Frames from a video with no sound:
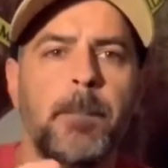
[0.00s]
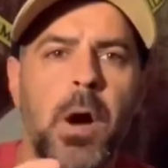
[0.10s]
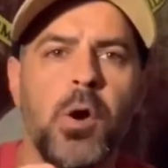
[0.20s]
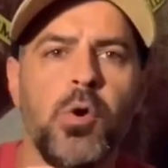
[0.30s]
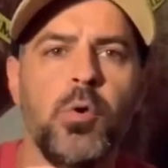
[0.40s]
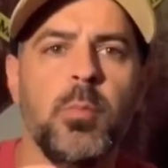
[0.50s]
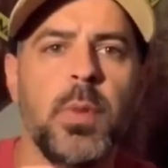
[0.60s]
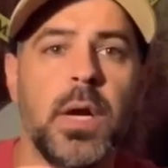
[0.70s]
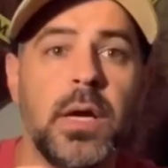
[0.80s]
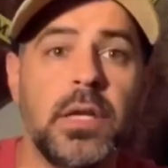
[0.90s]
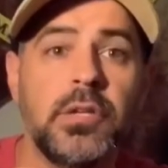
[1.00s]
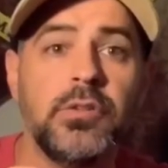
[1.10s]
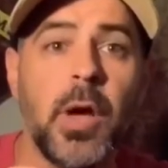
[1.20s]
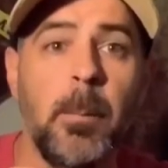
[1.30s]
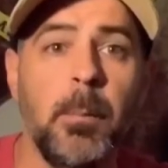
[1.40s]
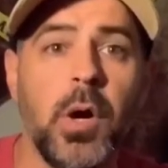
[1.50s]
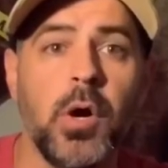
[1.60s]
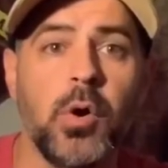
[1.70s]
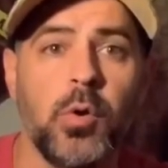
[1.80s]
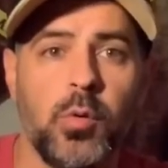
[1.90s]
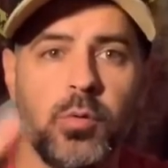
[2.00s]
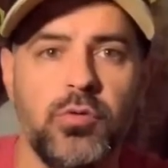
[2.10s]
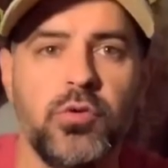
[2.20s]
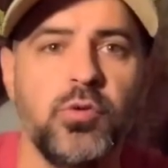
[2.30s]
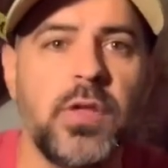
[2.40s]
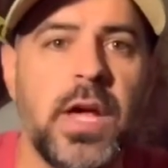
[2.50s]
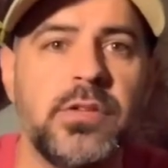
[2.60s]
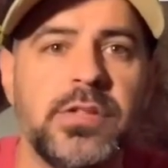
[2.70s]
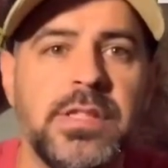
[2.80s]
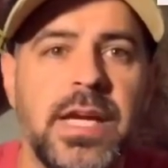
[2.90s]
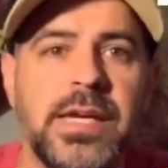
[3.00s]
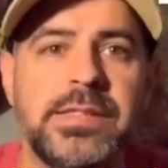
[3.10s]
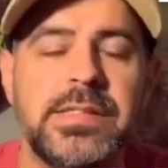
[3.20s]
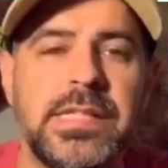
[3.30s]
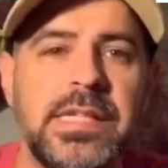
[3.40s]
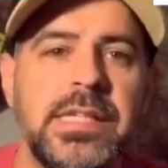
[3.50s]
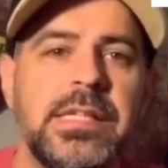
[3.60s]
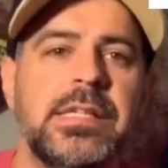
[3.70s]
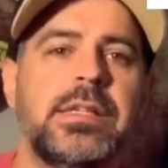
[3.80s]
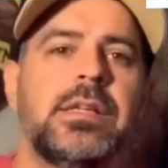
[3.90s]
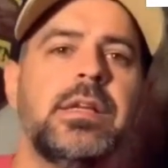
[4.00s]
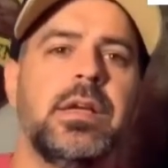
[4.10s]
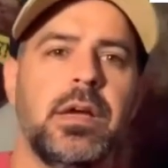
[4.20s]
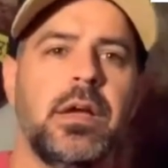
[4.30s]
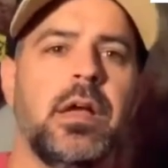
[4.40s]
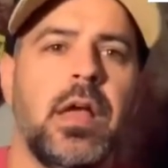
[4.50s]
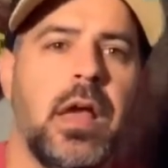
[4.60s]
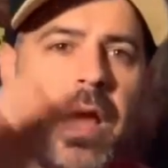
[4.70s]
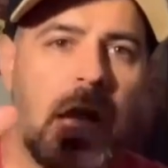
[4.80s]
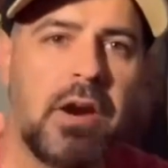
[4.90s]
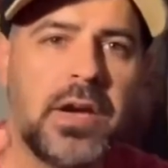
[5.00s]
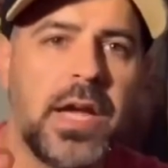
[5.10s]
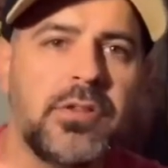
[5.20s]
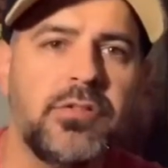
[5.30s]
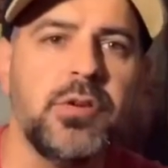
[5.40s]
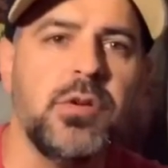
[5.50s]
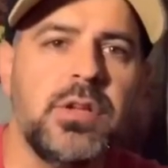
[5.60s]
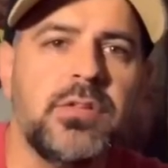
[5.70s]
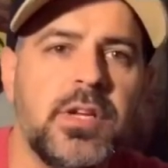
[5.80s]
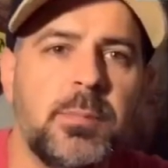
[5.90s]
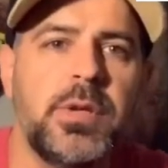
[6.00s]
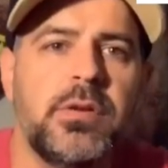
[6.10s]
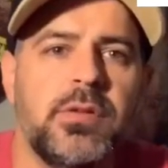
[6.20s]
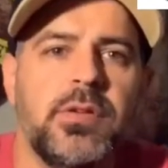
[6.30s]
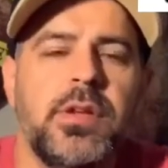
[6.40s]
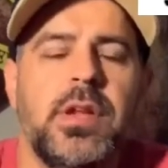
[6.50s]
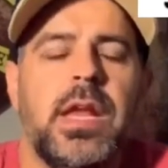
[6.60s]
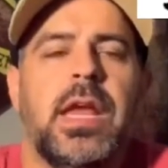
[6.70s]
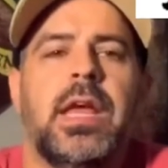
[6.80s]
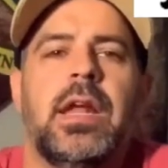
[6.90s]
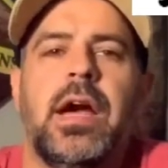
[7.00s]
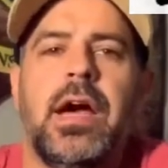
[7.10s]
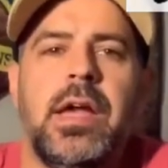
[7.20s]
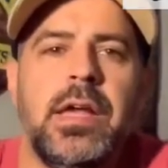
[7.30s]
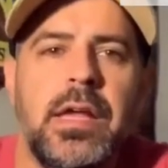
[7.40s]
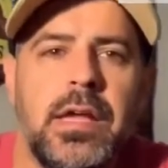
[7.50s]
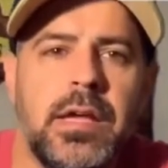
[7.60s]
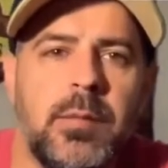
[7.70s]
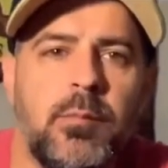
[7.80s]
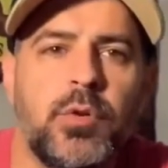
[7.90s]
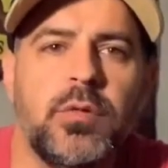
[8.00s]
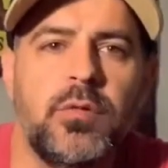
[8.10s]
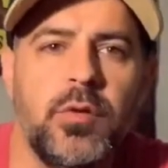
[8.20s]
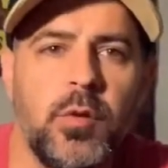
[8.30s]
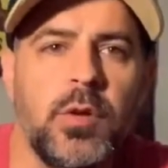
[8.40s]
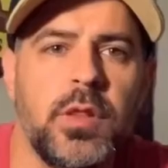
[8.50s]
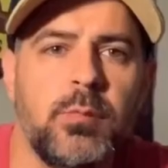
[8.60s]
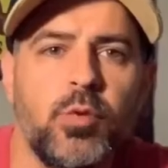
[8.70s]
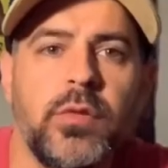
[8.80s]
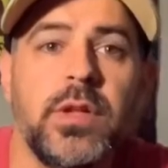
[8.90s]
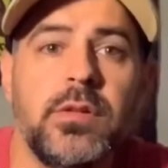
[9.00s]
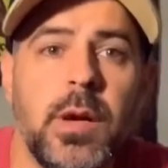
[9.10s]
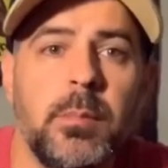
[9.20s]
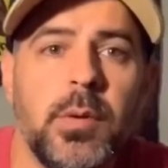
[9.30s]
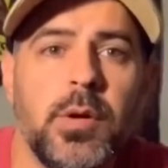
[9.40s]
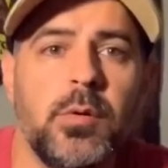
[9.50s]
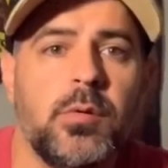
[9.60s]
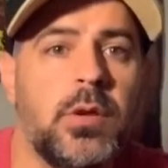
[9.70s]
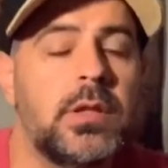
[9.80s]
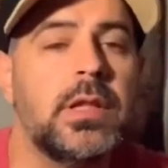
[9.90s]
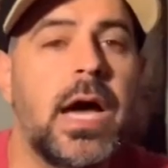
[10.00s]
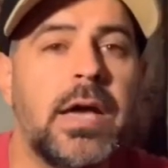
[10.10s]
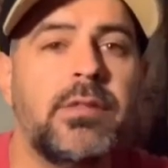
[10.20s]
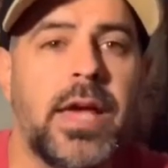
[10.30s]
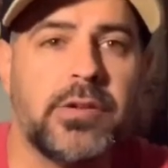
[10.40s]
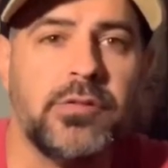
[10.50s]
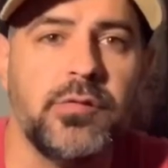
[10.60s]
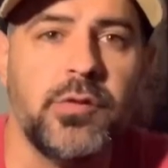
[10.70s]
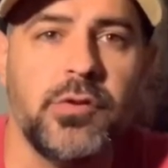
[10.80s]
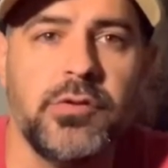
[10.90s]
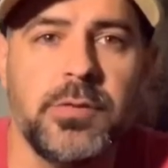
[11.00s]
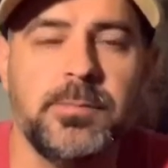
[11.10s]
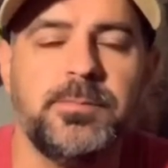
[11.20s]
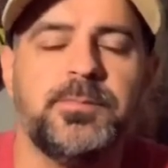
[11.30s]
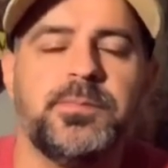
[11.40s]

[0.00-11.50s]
Boom! Dumbo 2019. How are you guys doing? It's Nick Peterson, and I am reviewing the movie Dumbo, live action version.